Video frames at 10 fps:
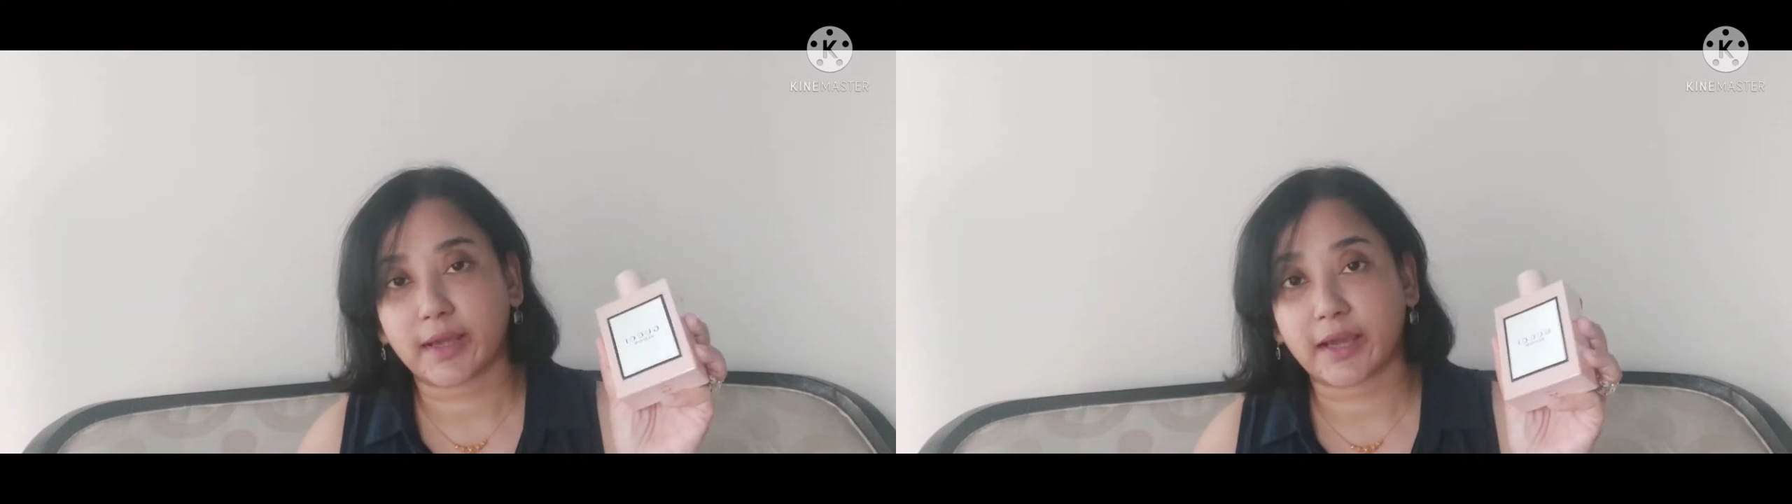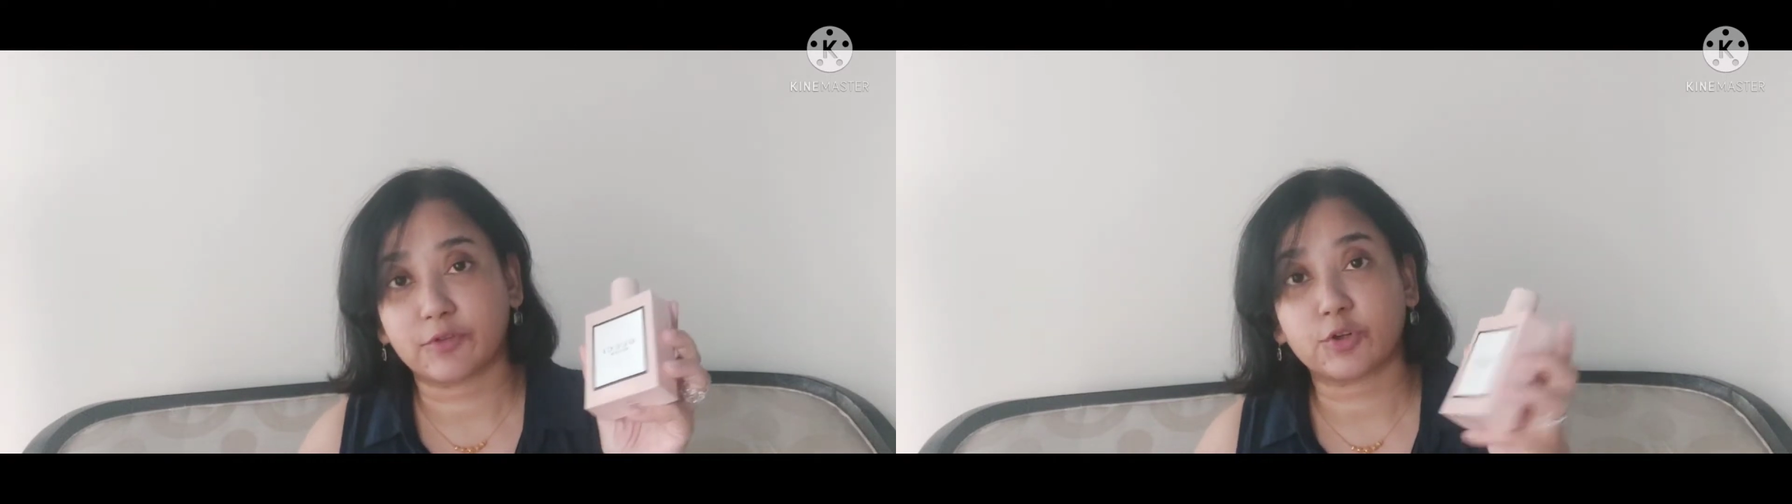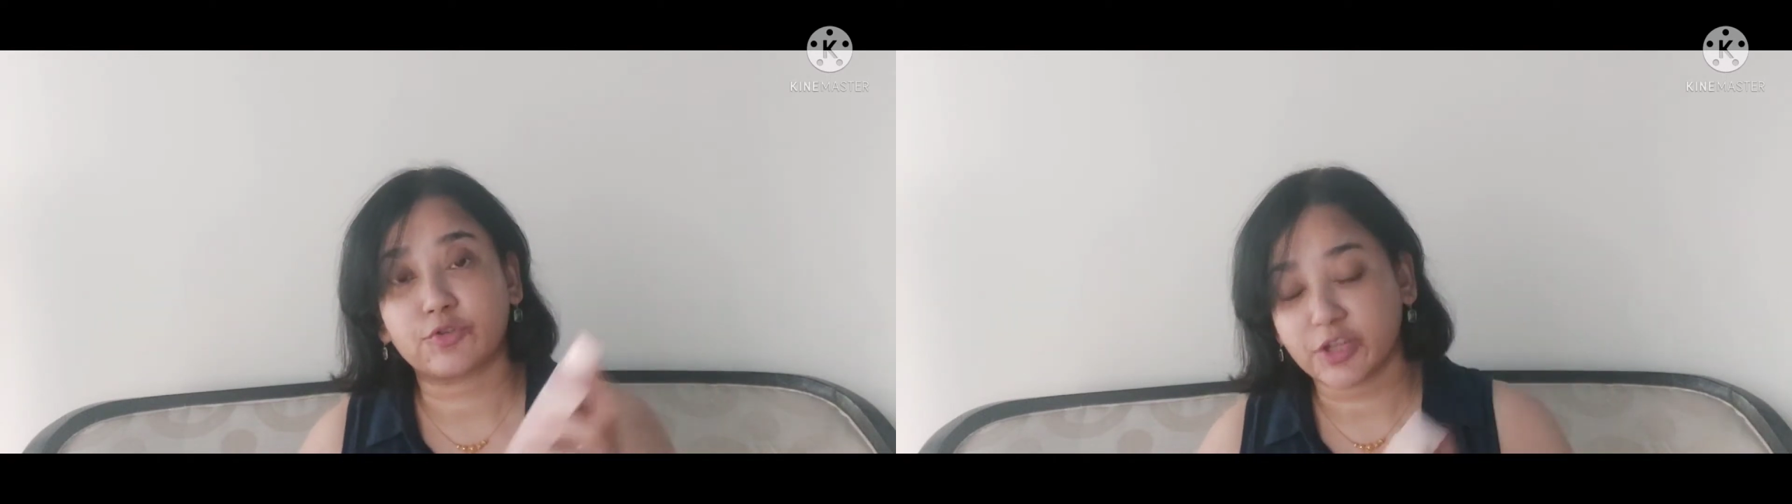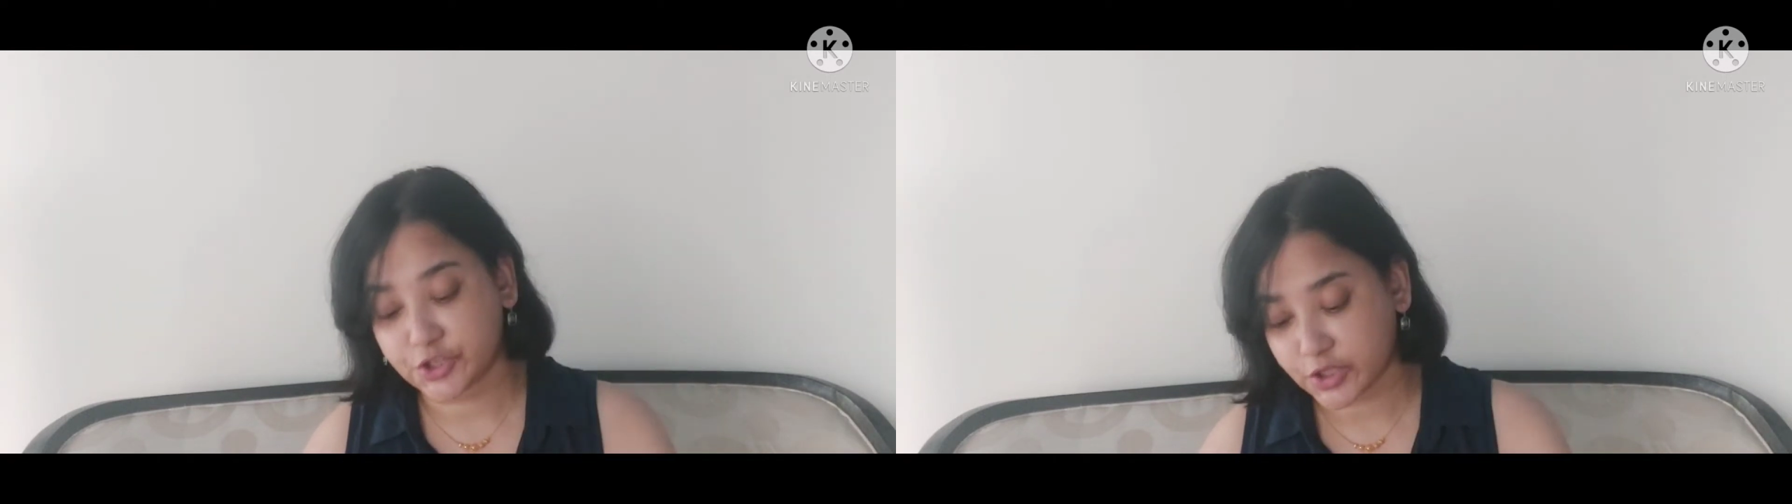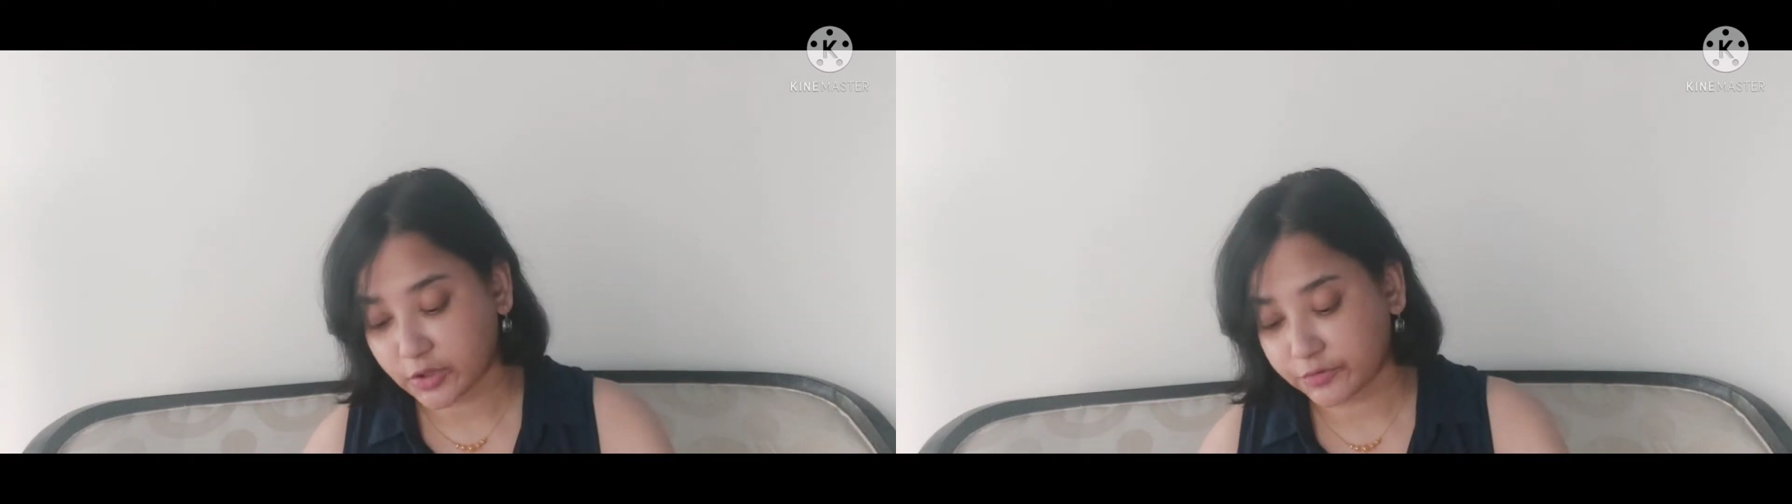I have not
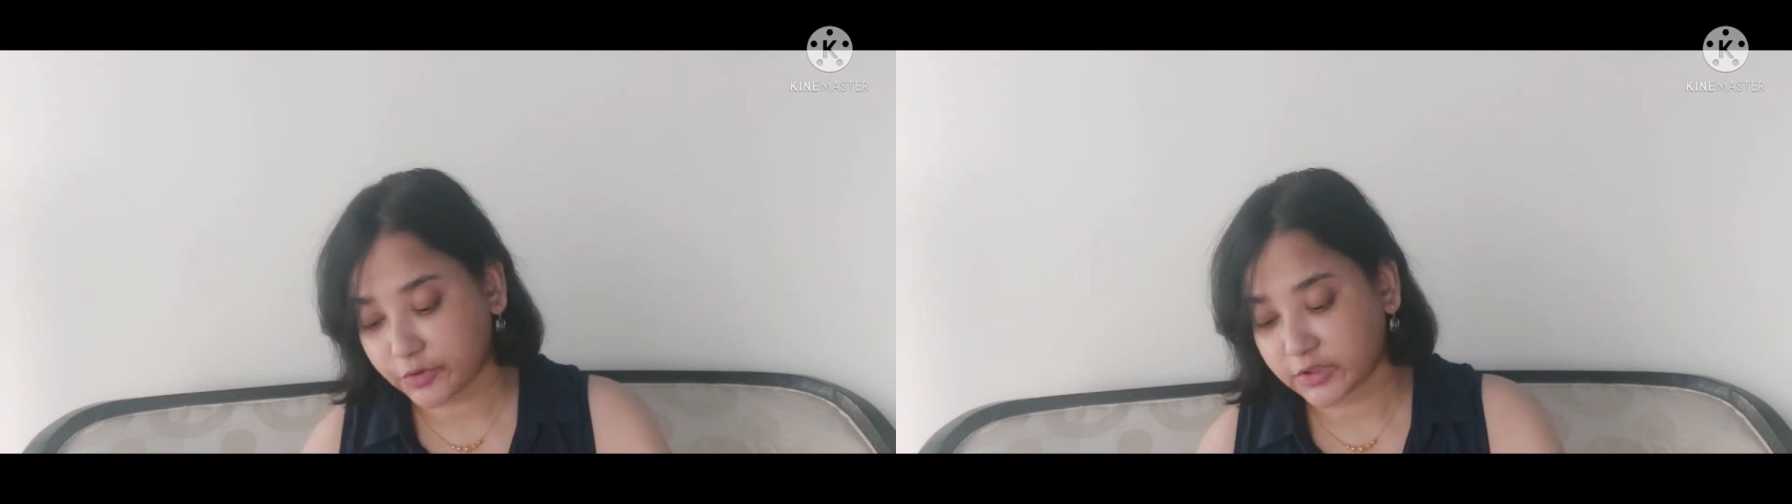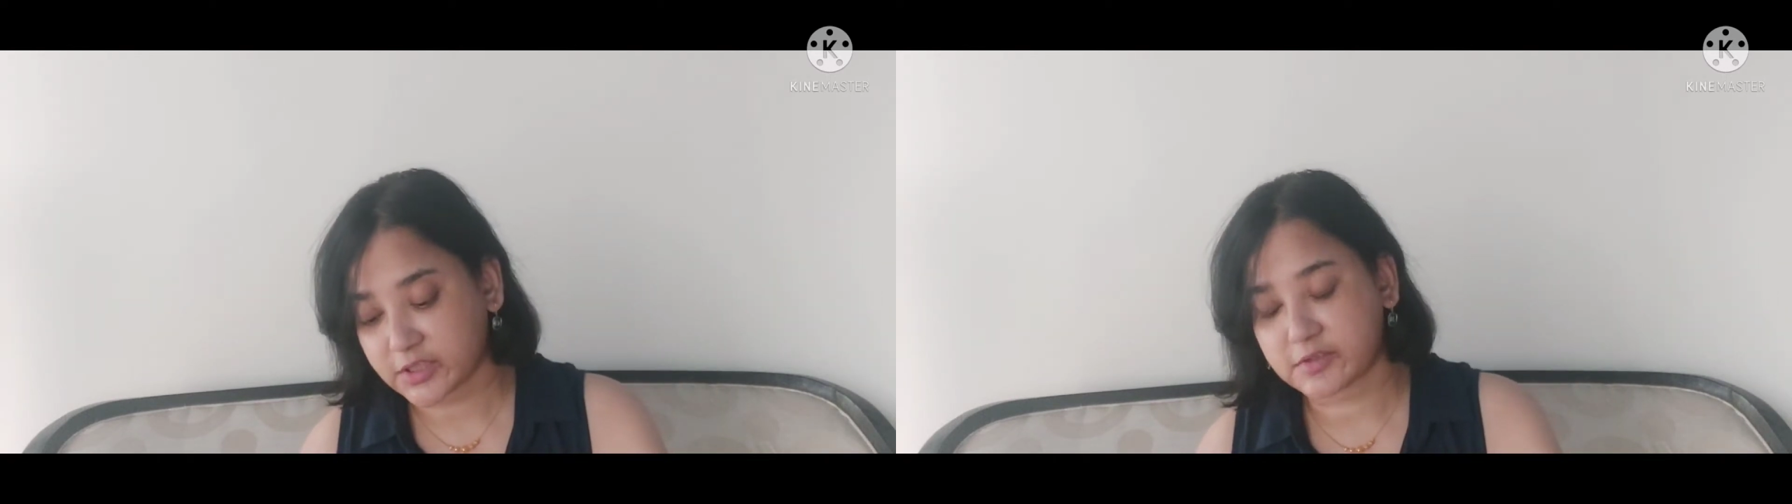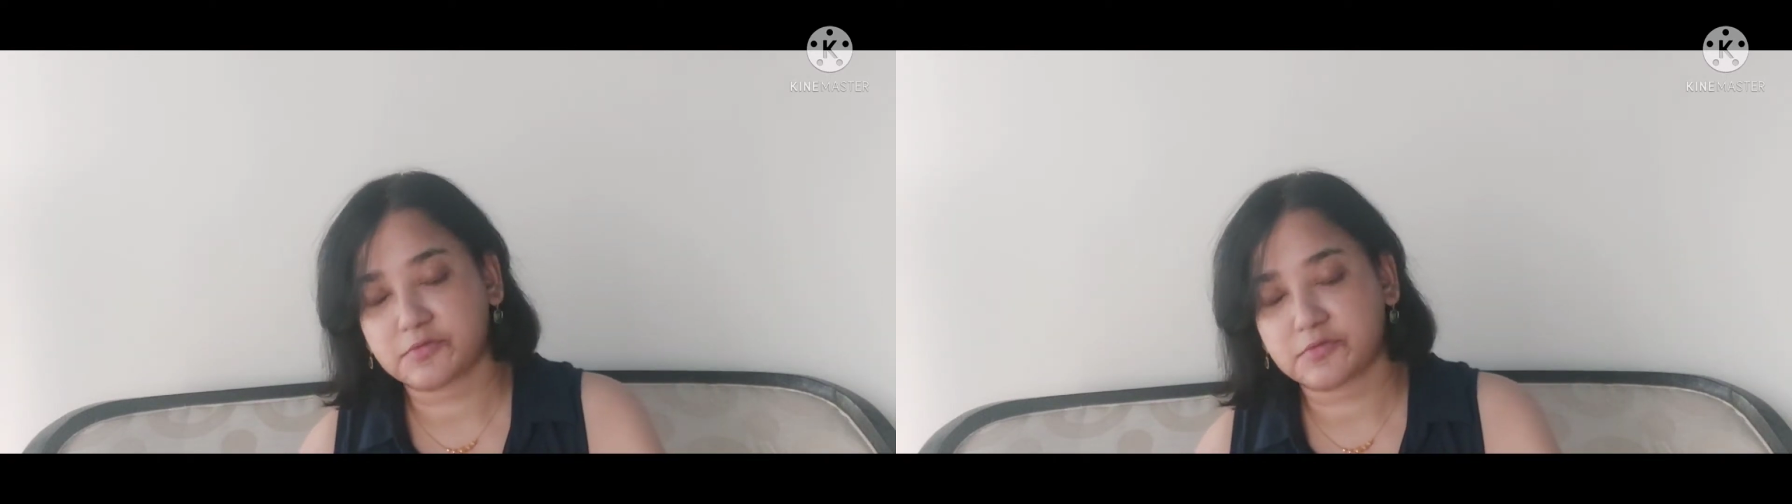reached out for this